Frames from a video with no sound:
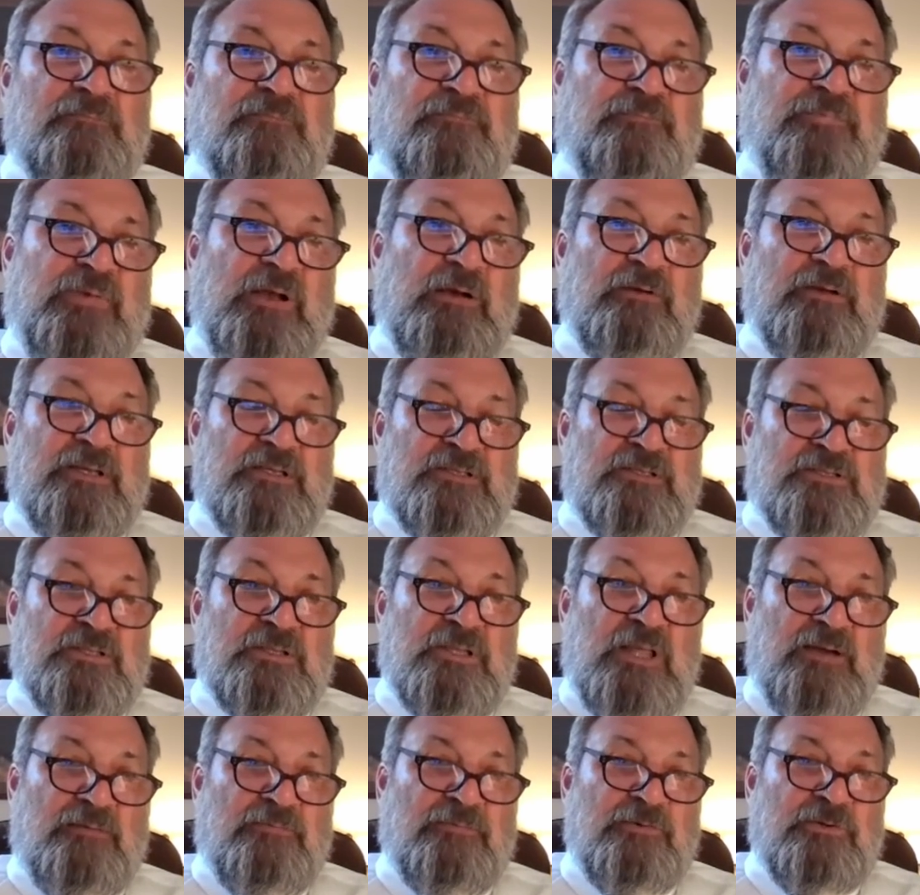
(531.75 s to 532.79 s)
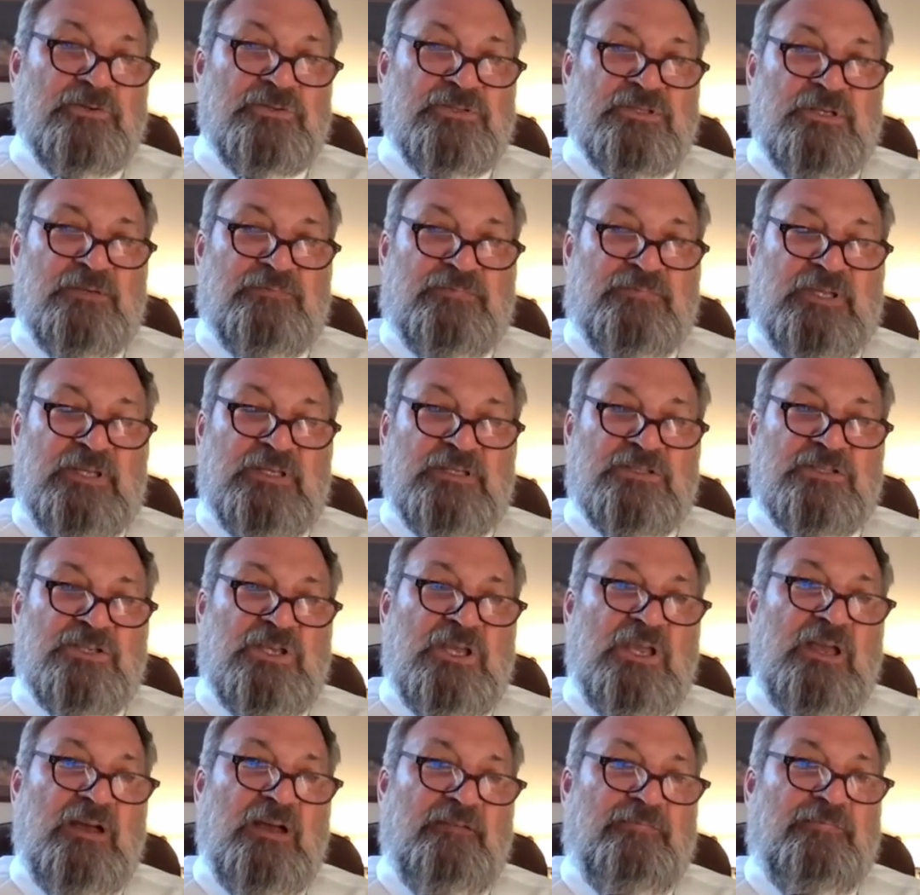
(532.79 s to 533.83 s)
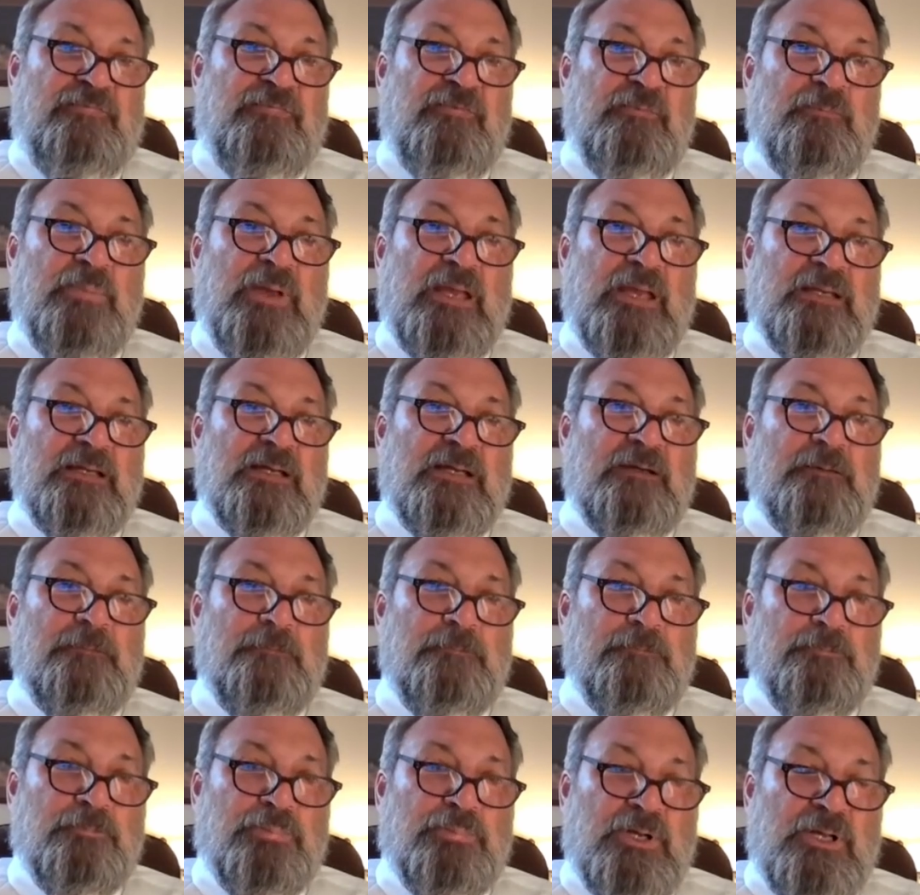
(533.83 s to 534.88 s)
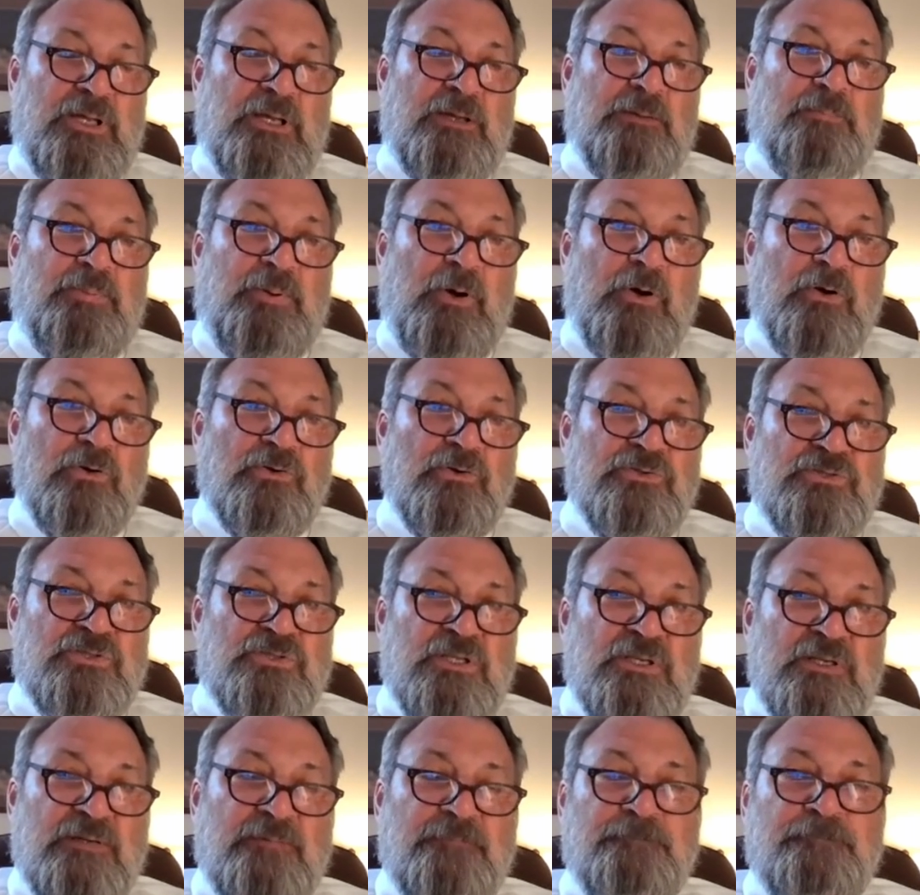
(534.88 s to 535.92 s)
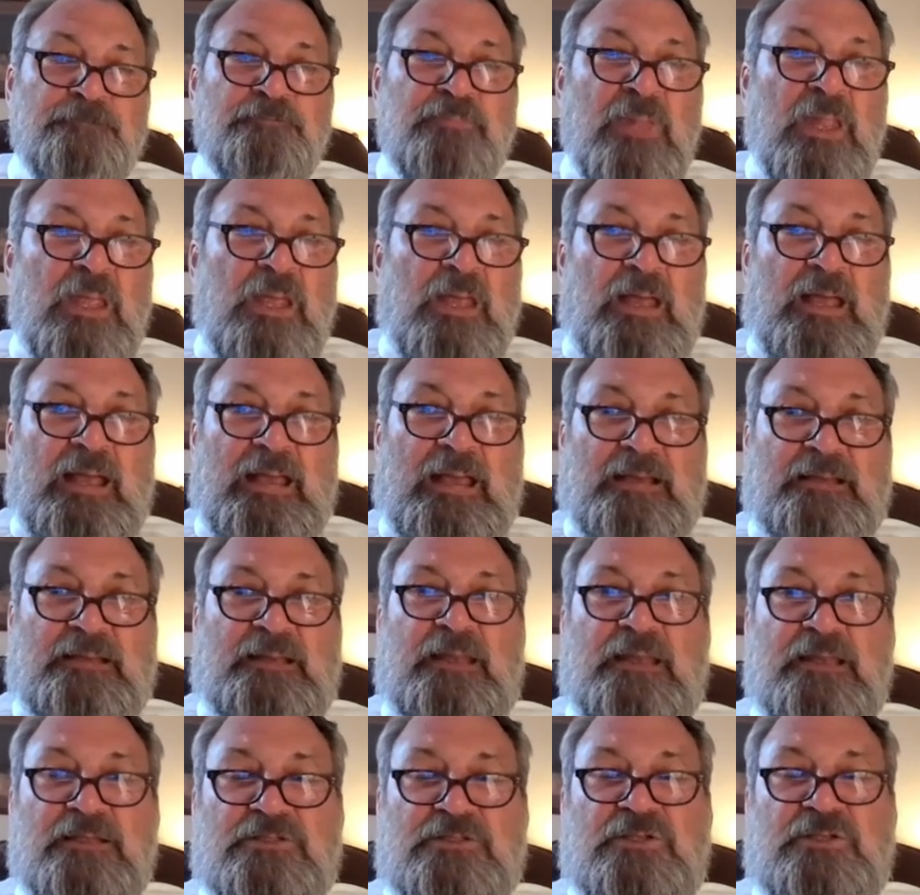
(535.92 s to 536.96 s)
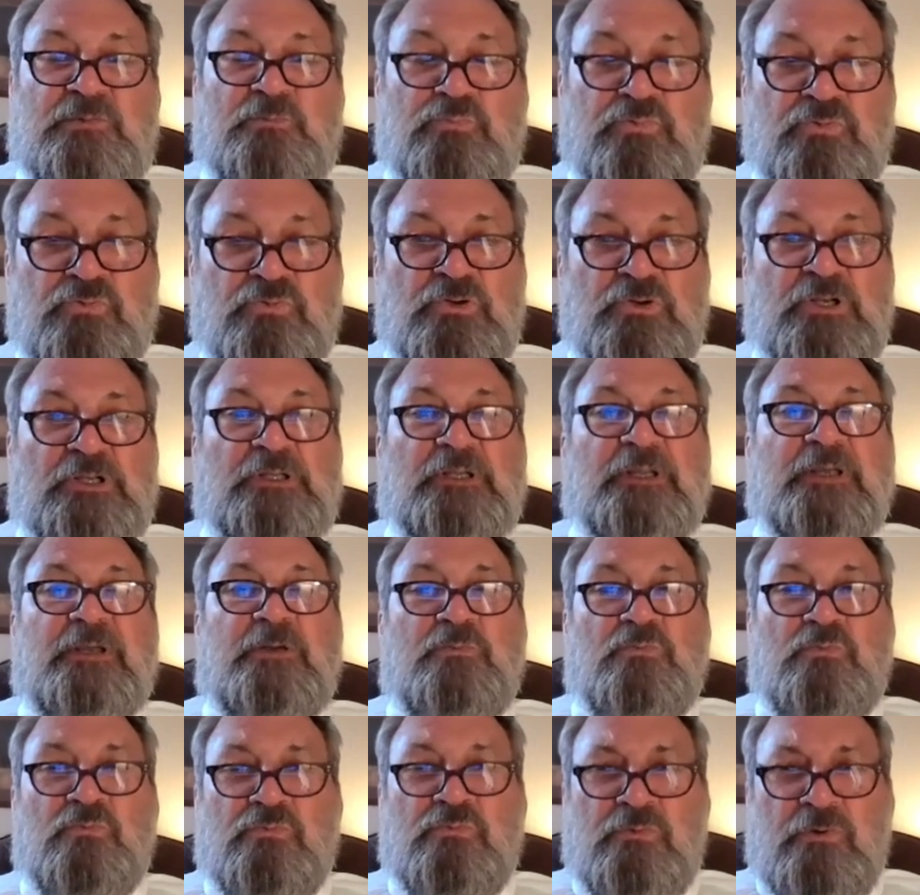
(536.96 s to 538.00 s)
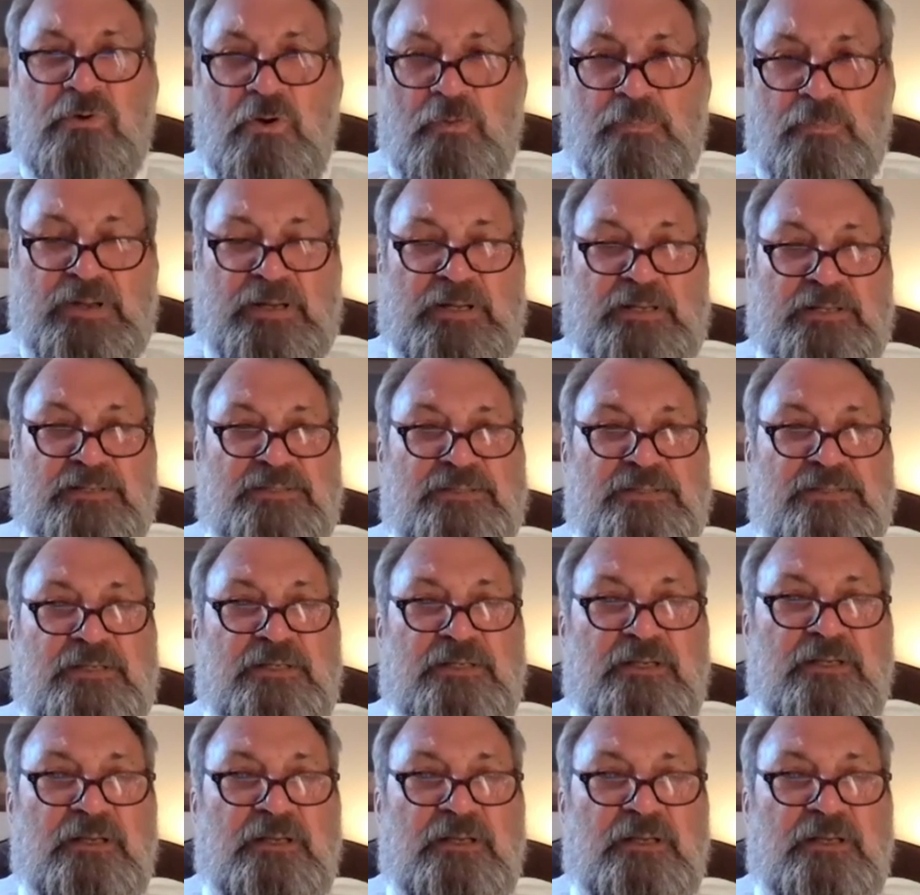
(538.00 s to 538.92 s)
various levels of TGF beta, pre and post. And it's really robust,